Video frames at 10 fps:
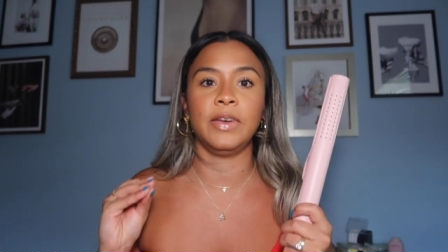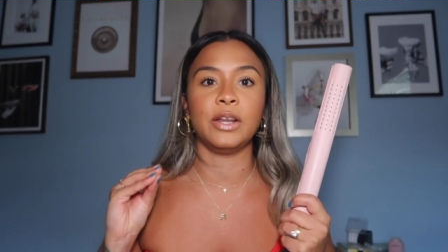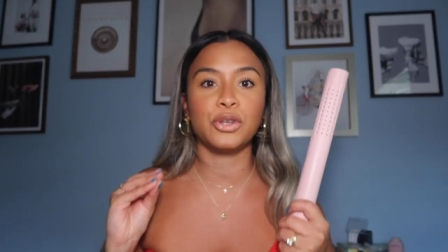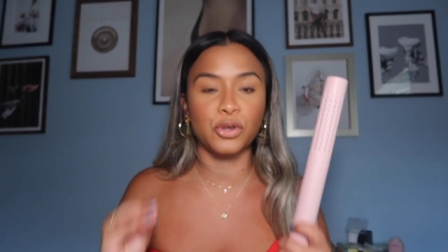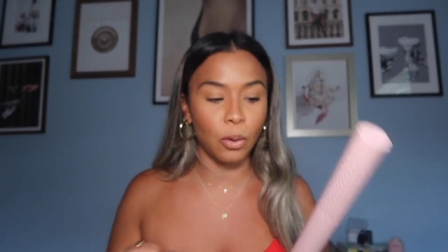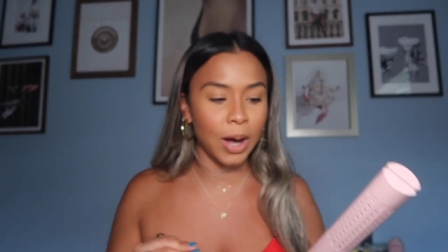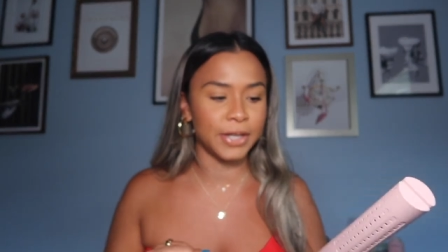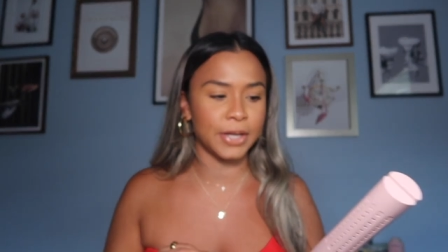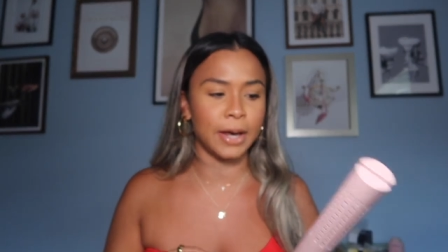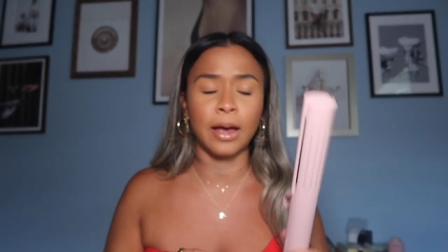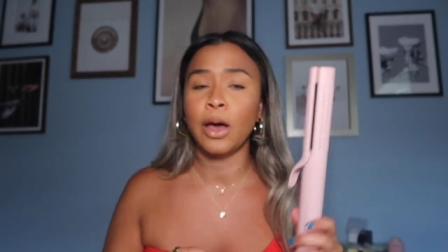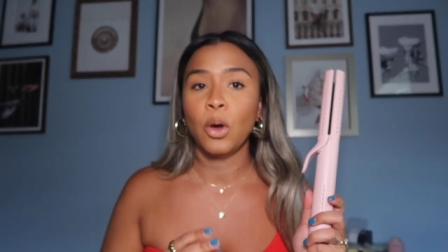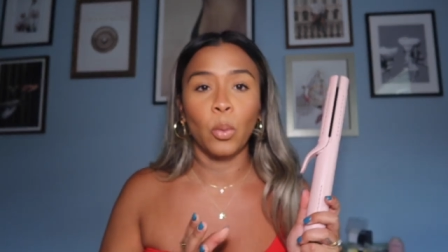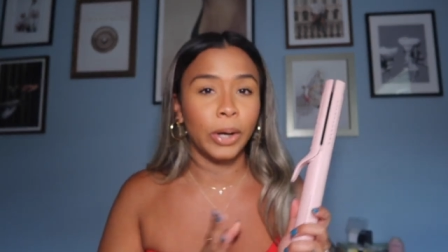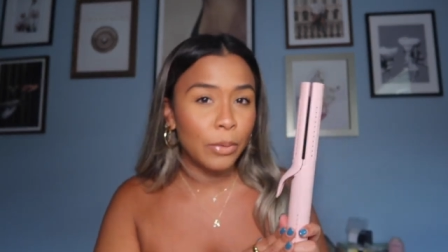It is so high tech.
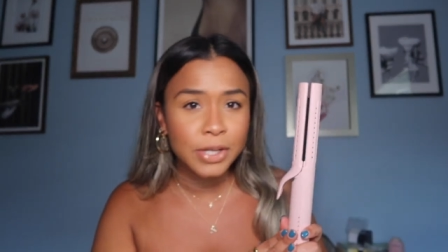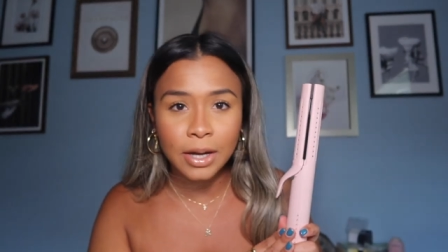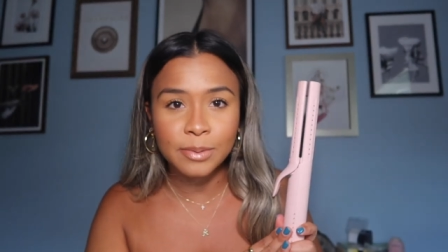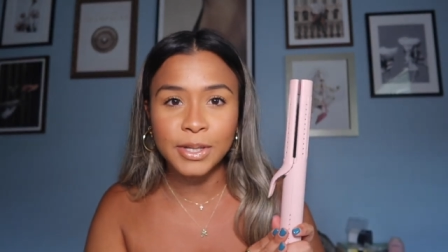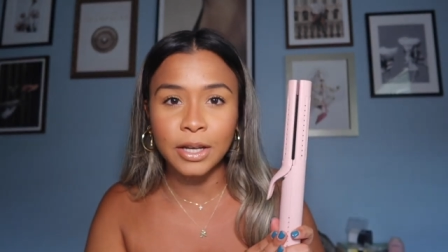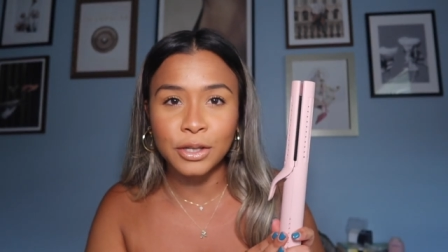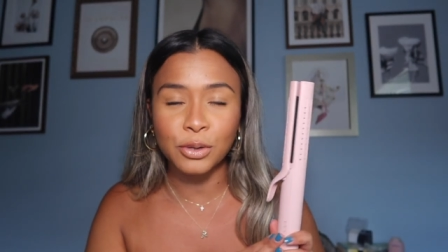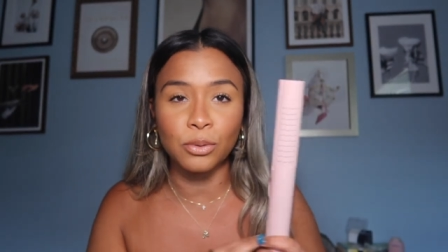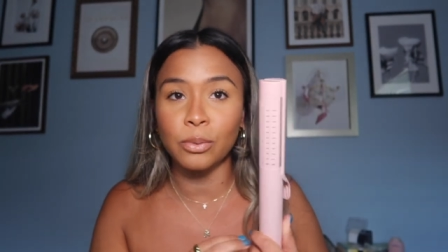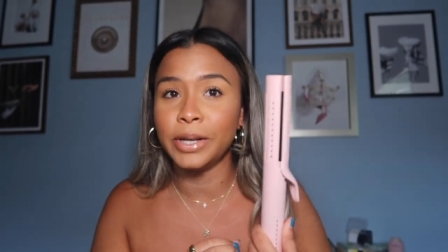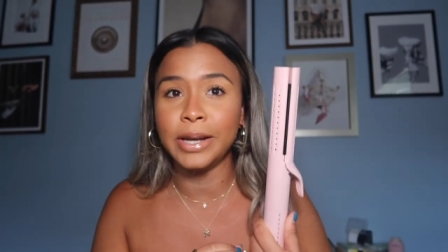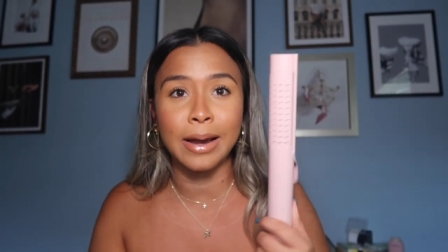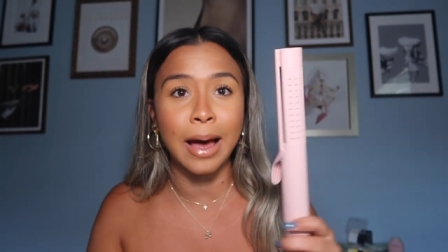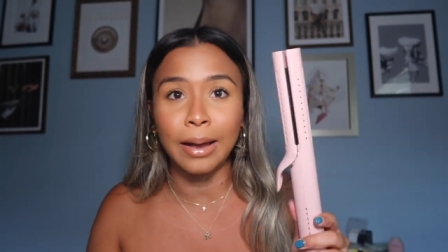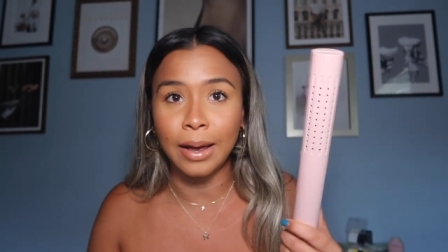When I was in cosmetology school, we did
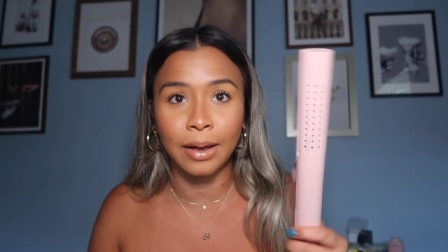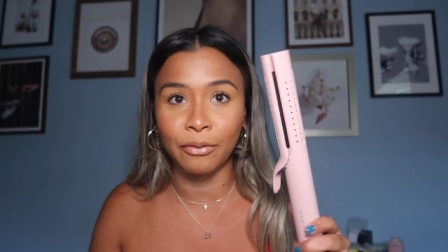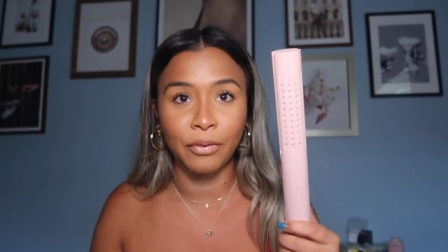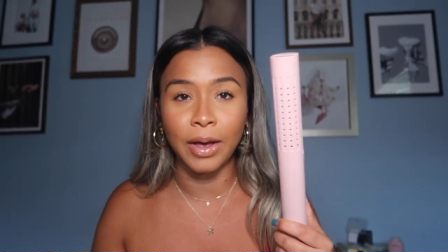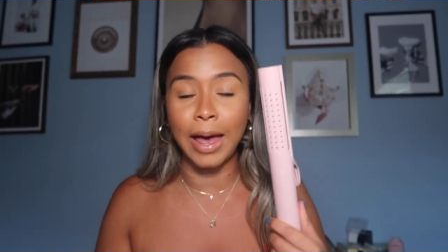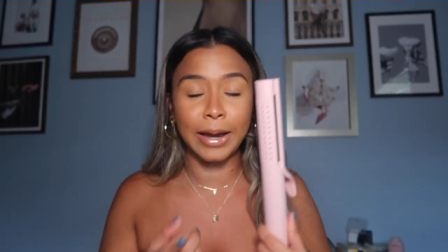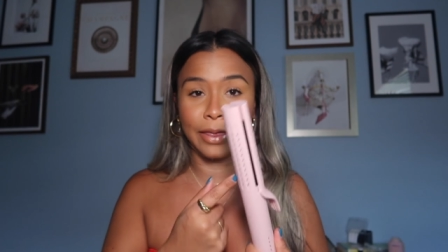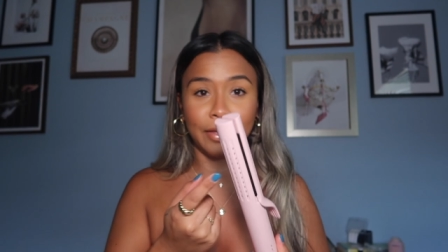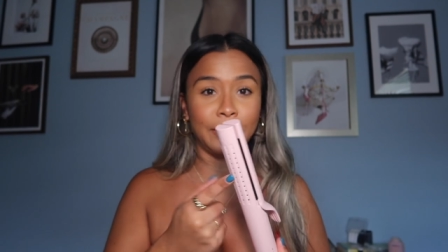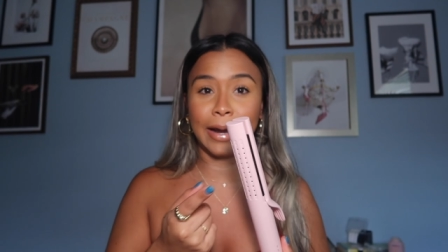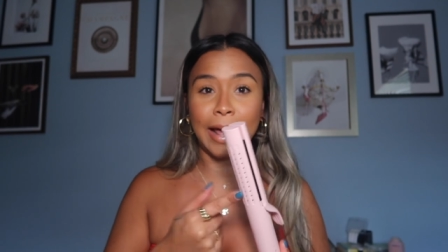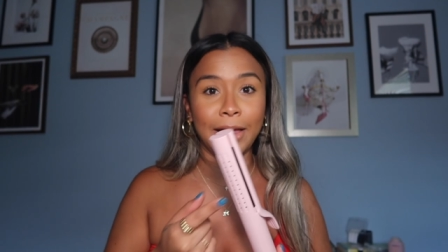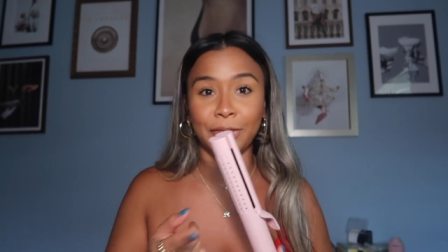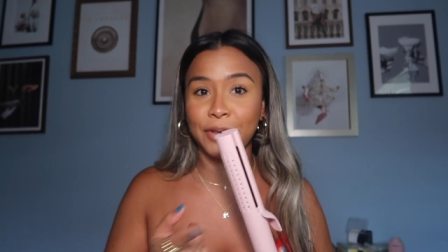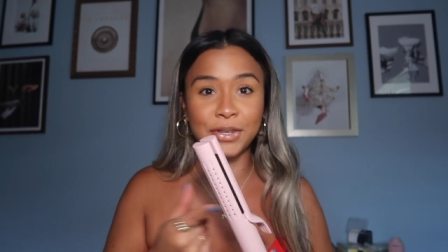not have anything that
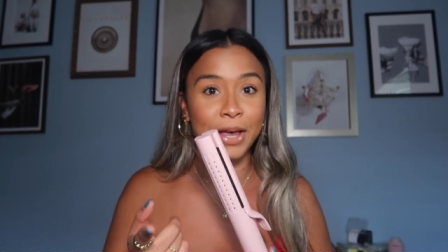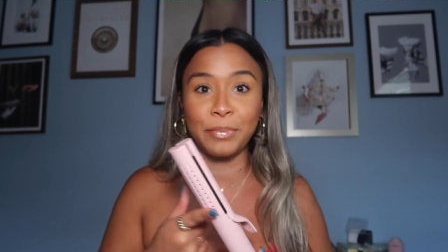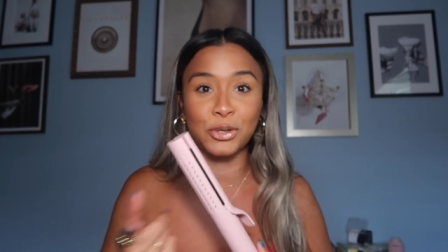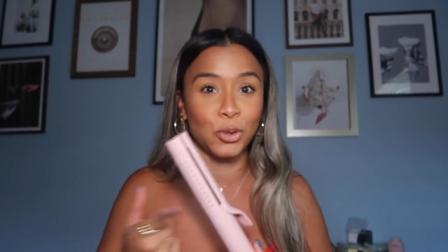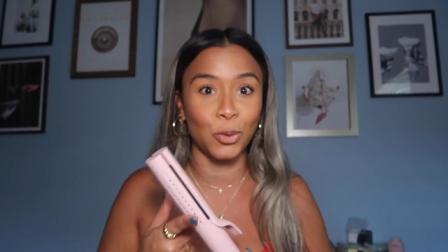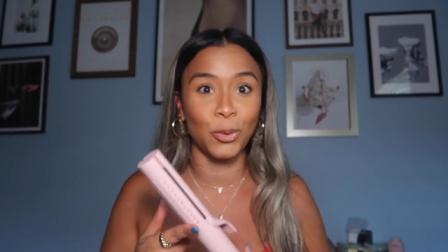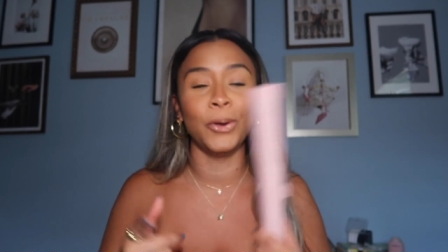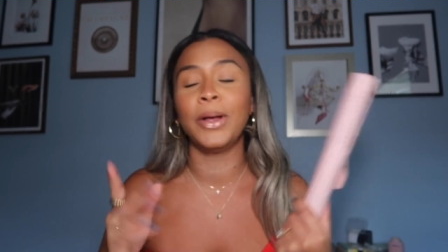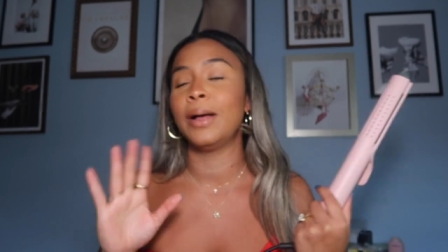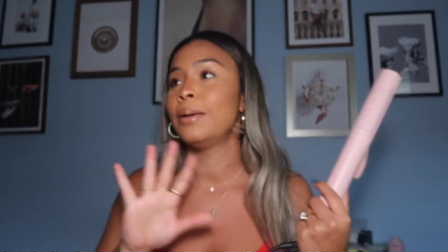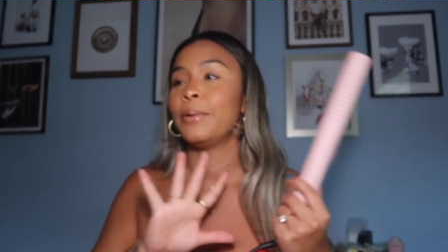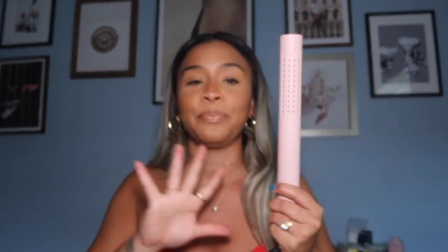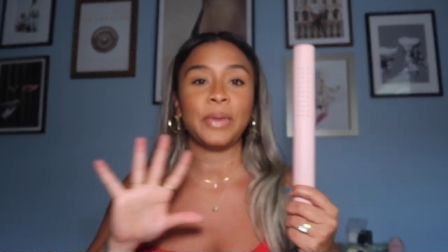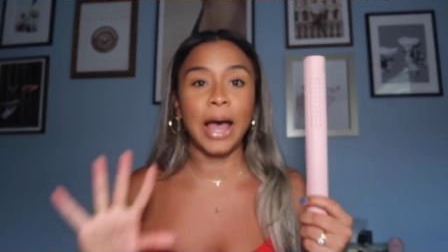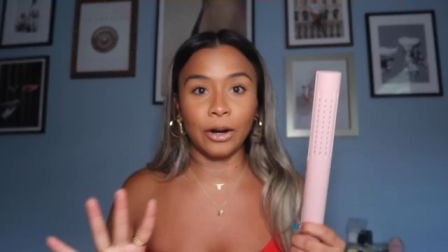had this type of tool
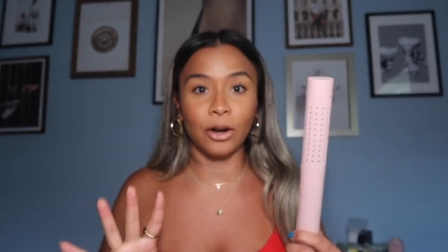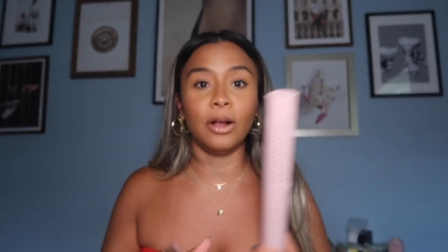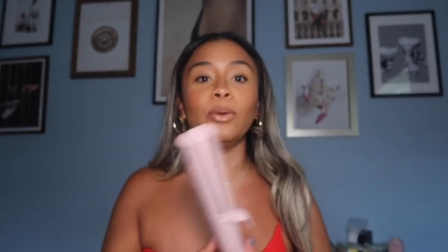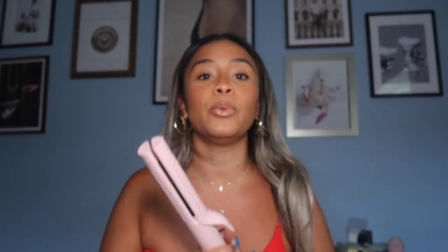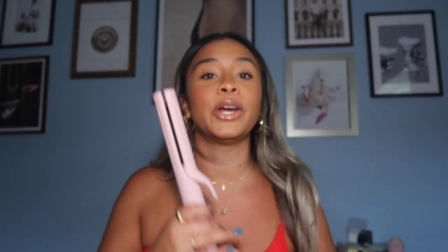at all.